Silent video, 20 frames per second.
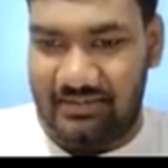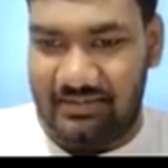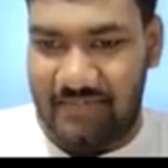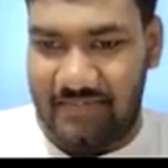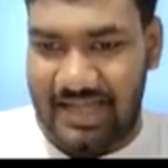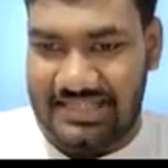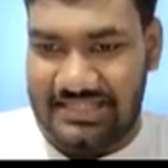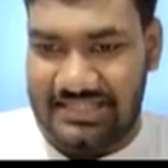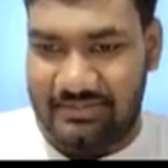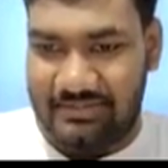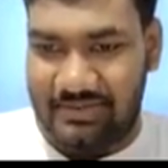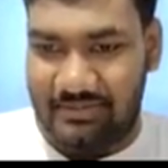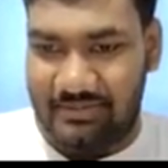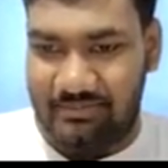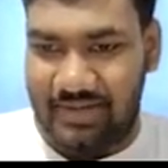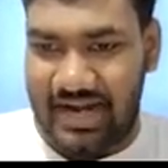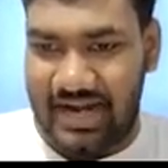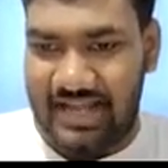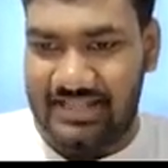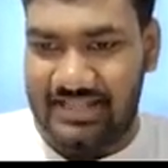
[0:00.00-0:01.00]
maximum
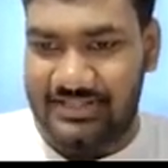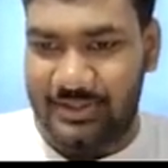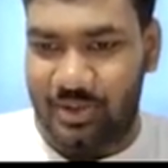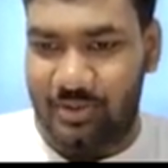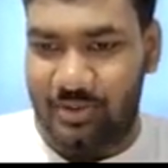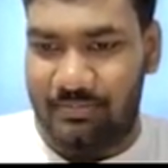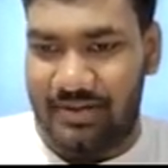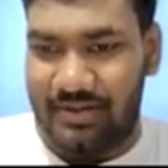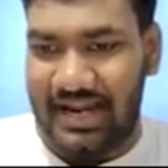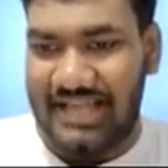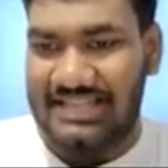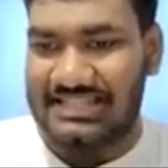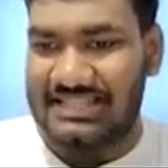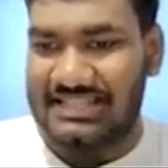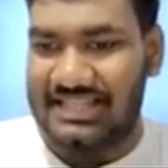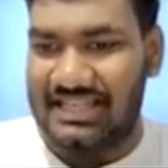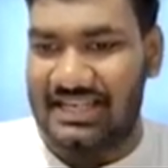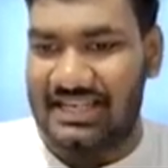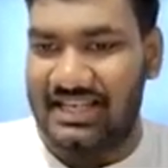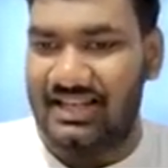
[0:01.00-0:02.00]
price or price
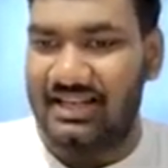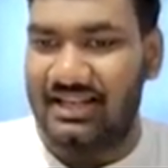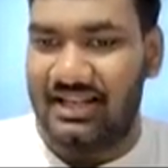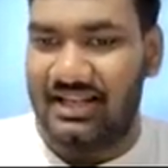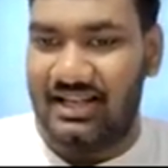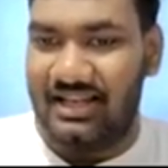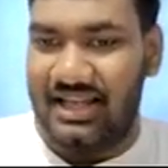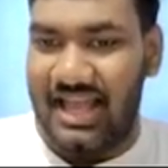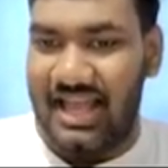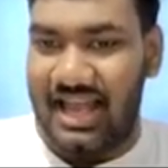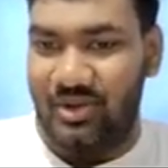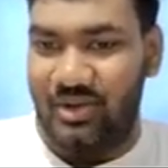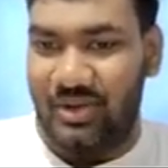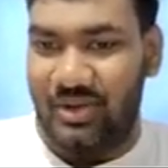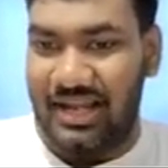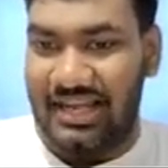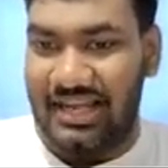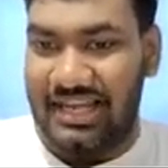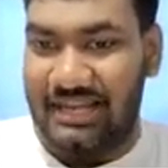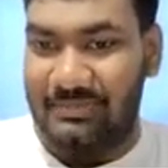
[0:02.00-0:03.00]
ceiling, and you
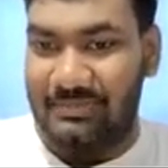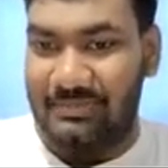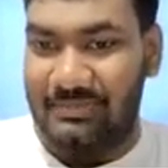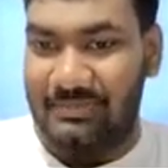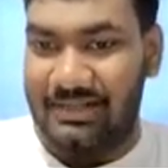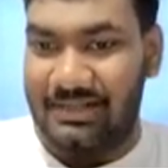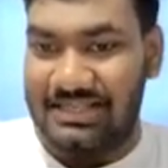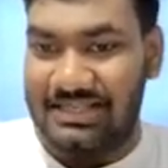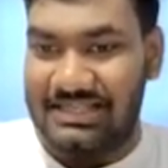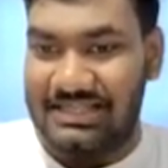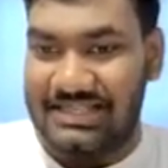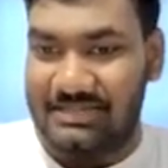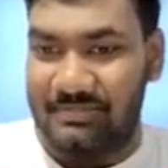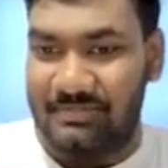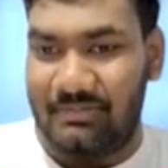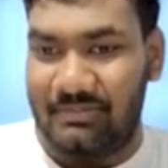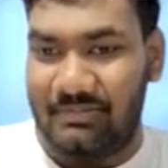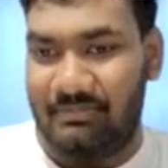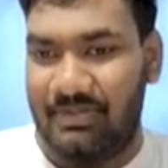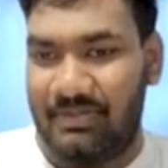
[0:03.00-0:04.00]
can label this as
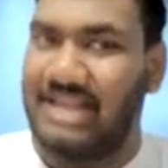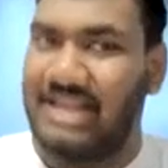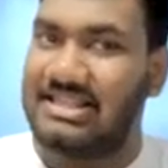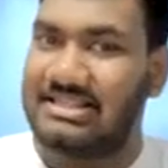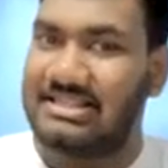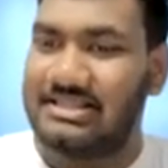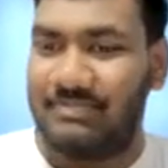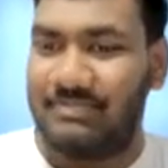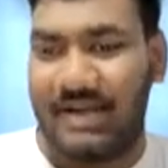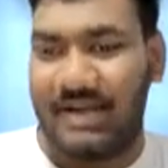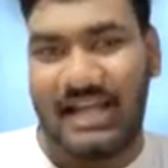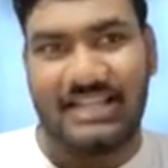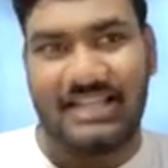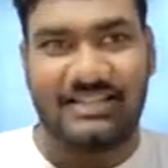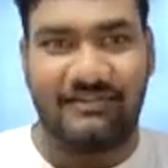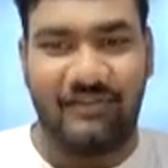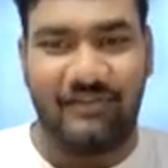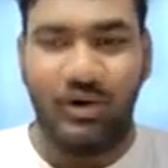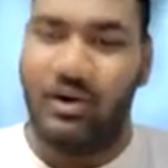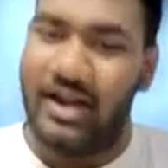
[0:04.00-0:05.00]
minimum price
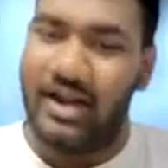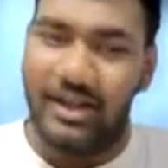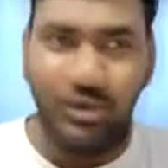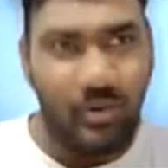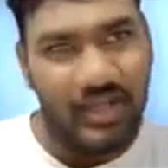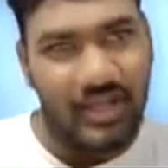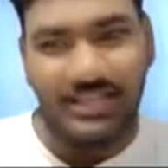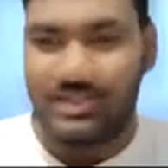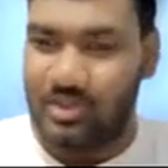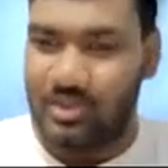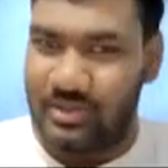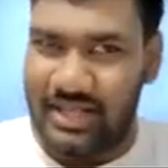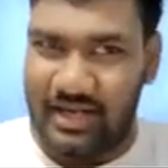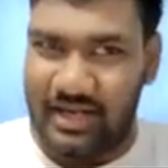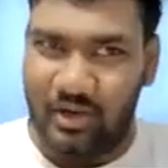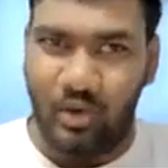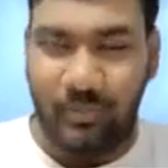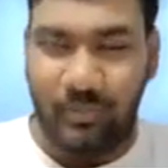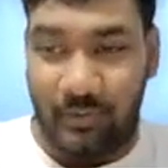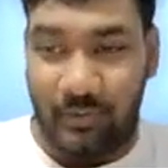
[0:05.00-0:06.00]
flow, and you can show that,
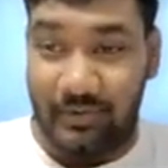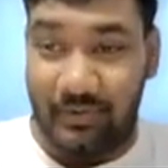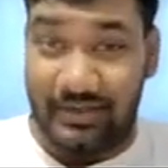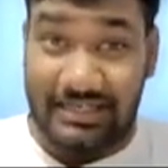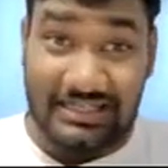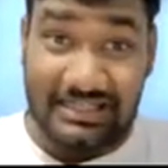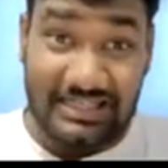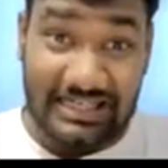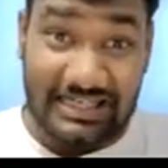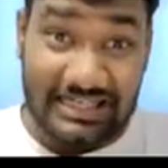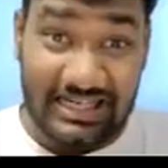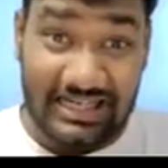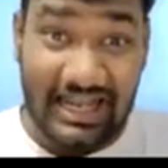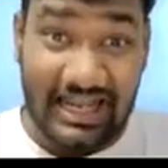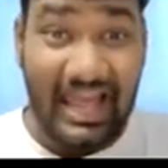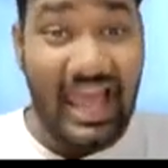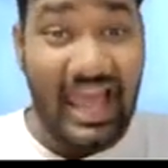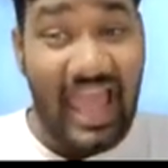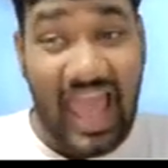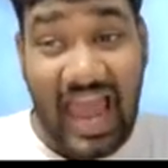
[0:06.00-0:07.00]
no problem. It will
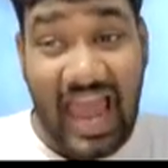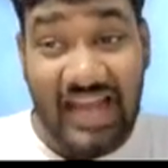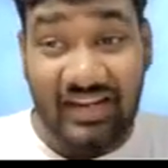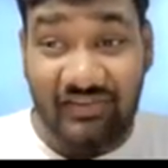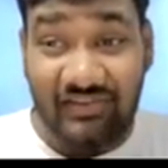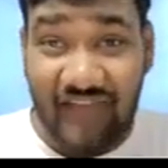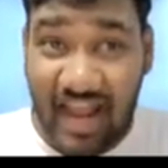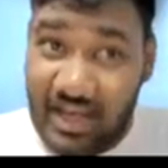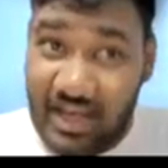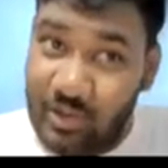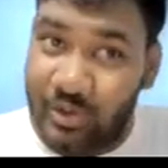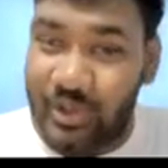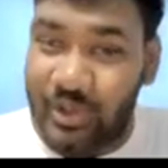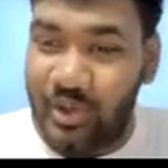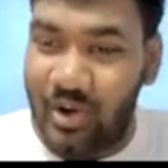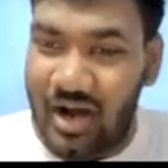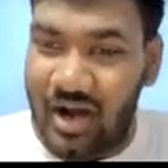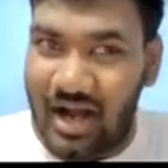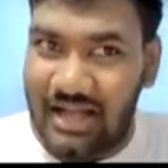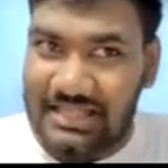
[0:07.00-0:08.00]
add value to
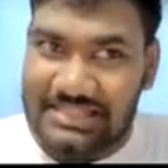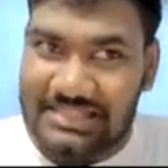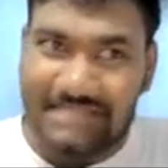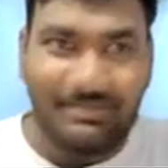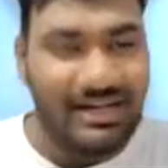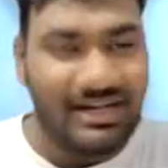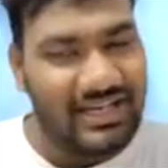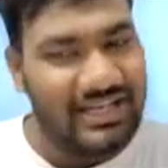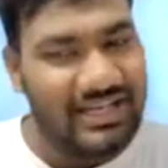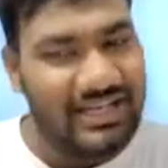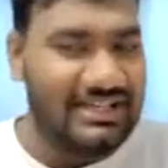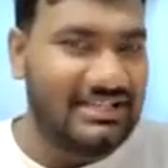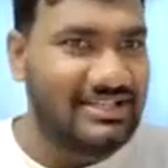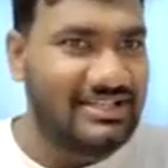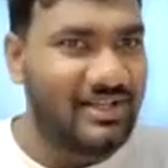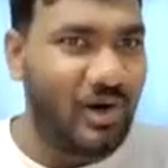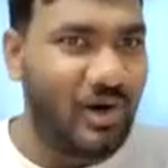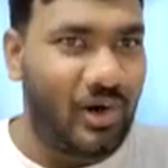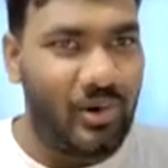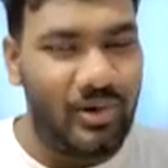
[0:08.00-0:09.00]
your answer, but it's
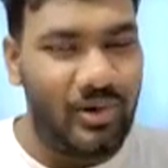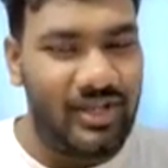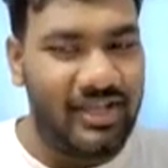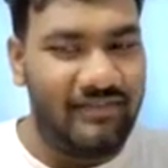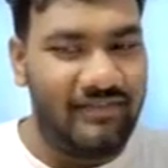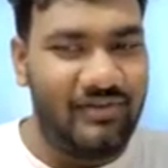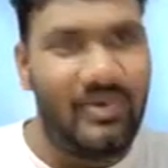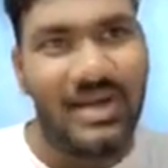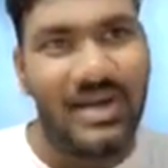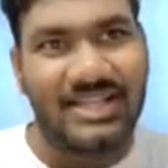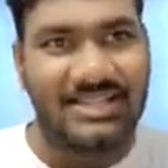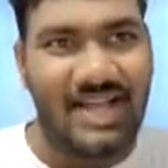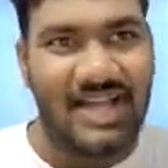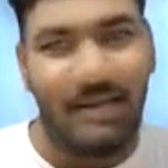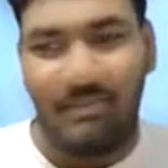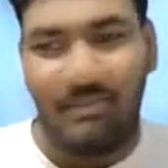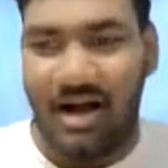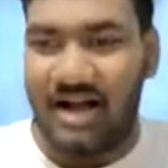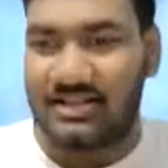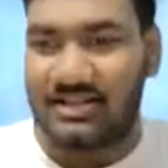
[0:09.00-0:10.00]
not going to give you extra
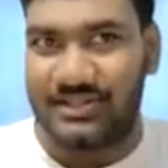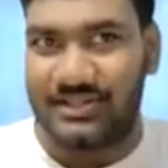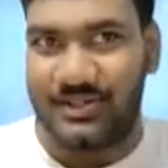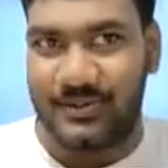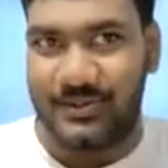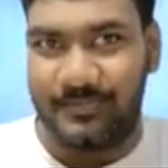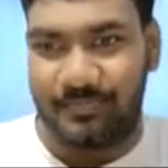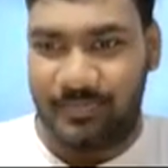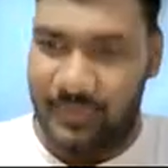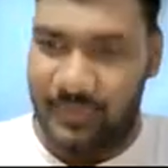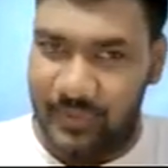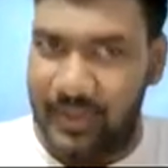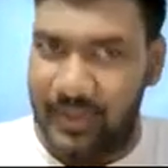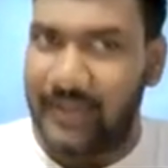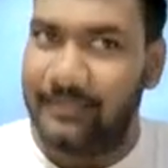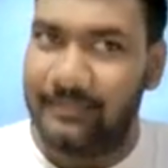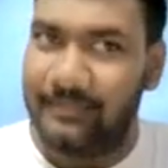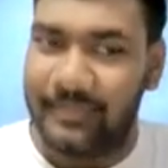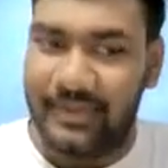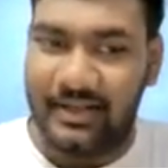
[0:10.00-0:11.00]
marks though.
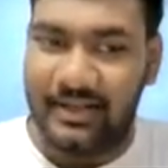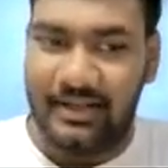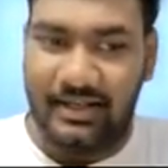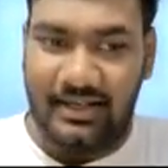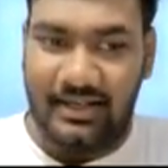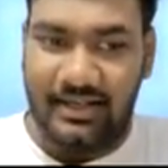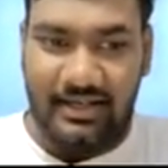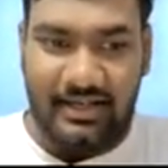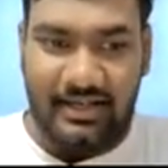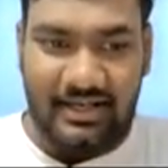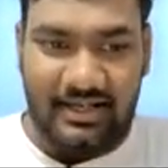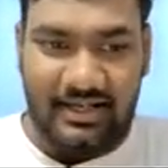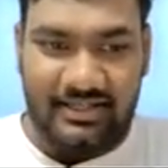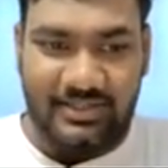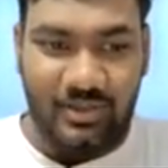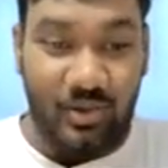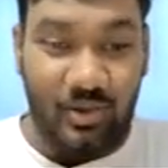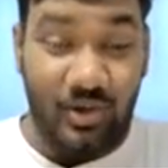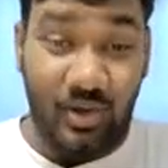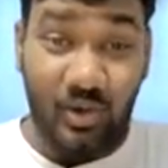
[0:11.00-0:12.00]
Okay.
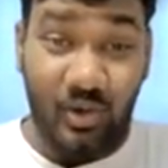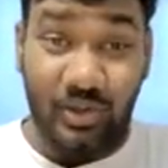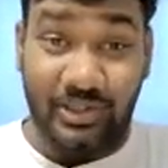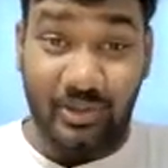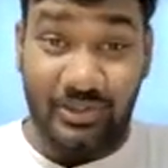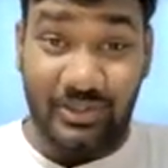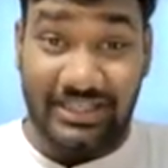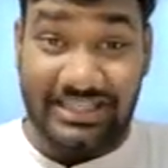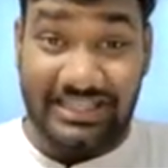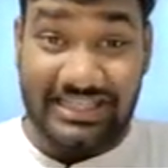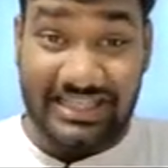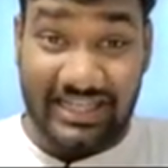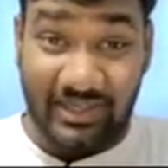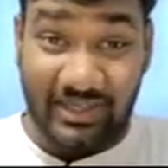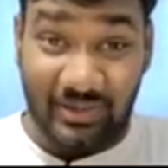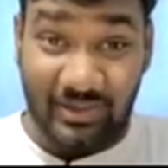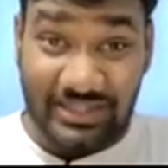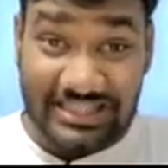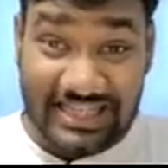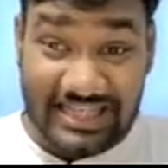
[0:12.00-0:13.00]
So go through the theory
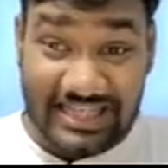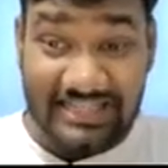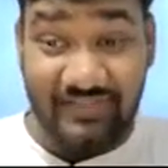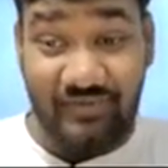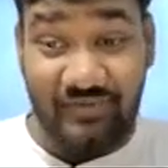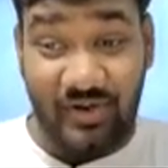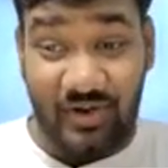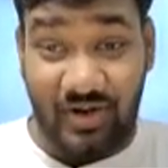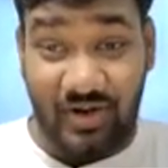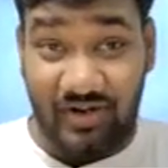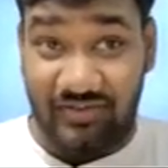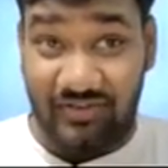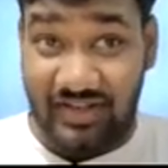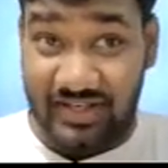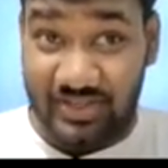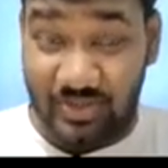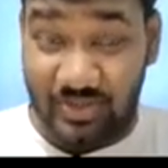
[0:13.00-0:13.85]
notes, guys, if you're not very